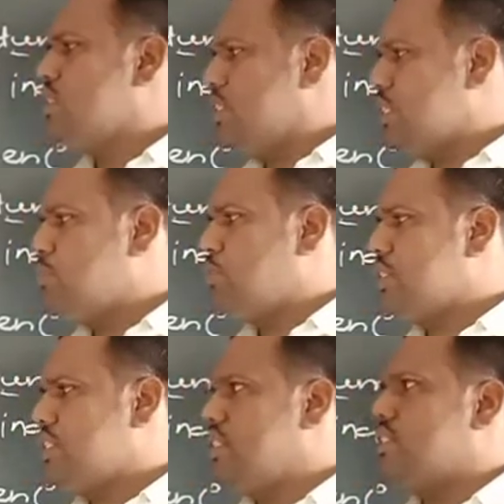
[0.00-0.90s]

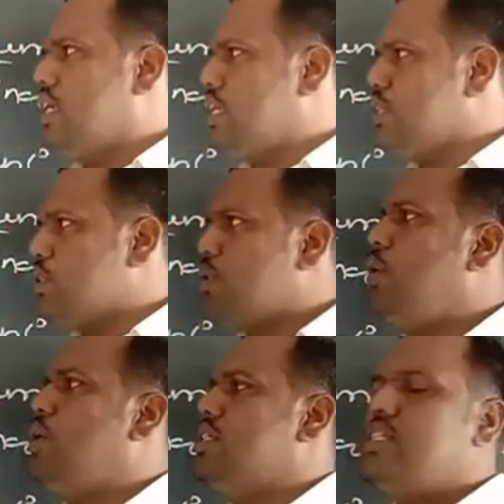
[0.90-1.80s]
processes also cause
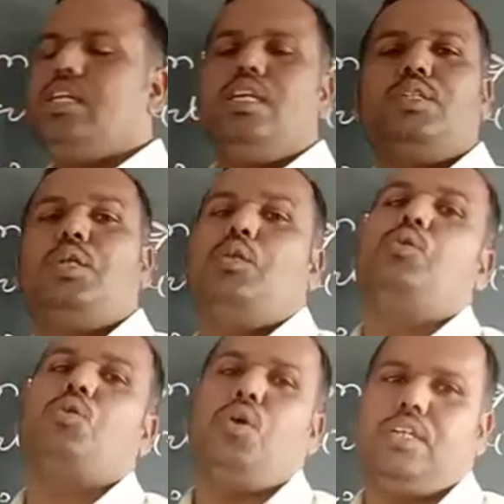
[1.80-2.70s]
the low
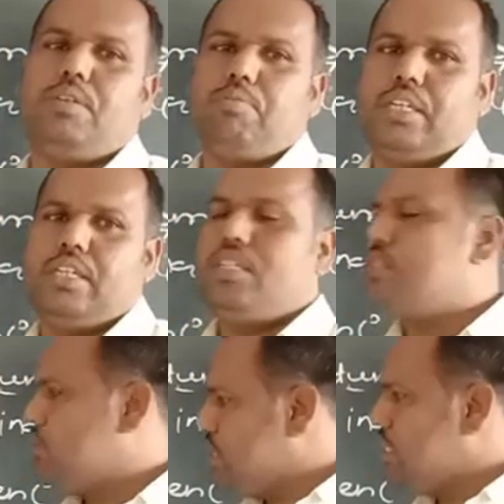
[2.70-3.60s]
quantum yield. So it
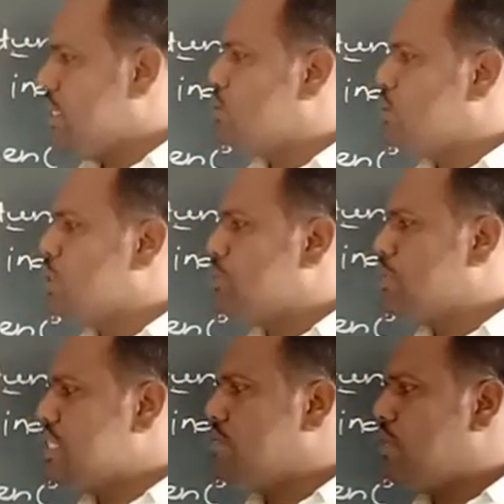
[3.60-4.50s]
is also
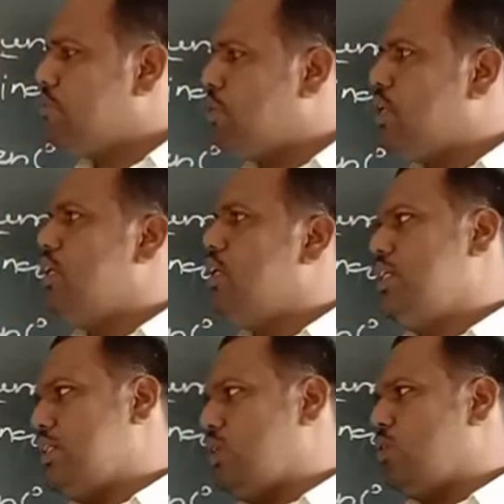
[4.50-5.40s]
responsible for the
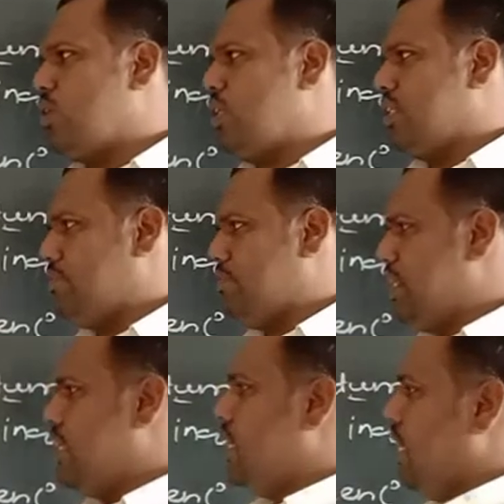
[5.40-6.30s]
low quantum yield.
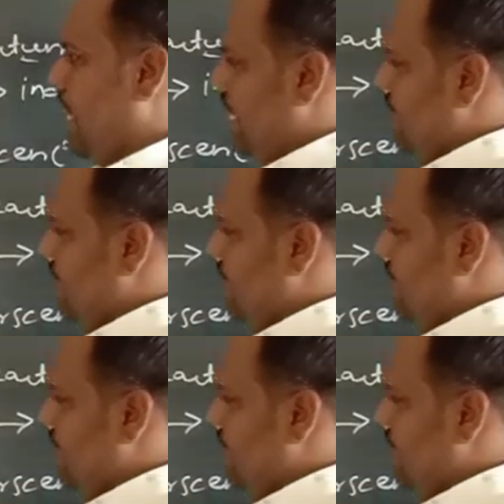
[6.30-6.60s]
Another